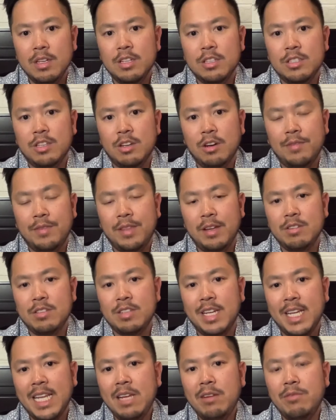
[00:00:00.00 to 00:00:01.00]
So if there's
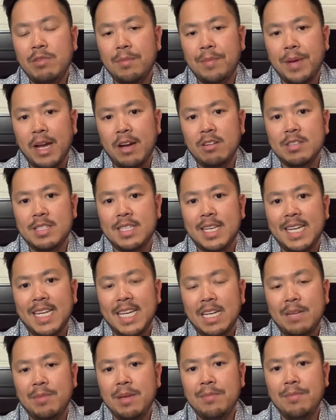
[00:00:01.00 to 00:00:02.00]
any repairs that
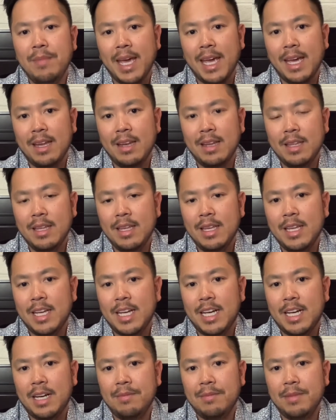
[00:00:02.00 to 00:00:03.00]
need to be made,
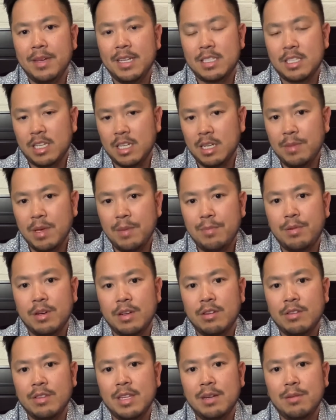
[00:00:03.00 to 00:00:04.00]
it's going to be put
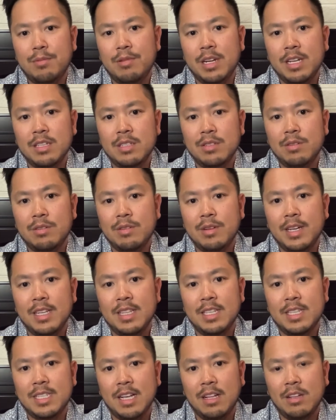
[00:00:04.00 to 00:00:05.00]
on the appraisal, and
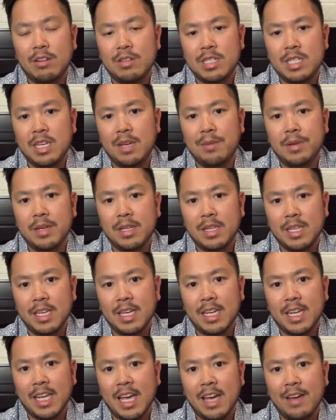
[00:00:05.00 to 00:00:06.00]
the seller's typically
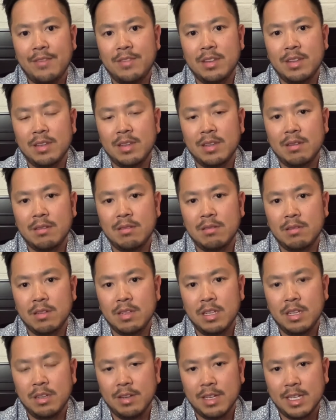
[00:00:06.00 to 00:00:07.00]
going to have to,
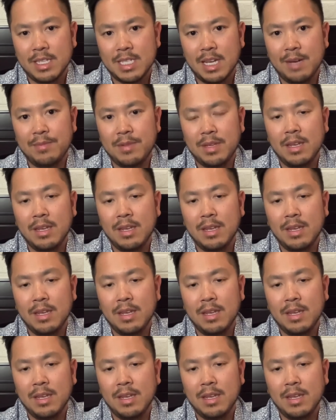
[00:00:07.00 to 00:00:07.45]
accept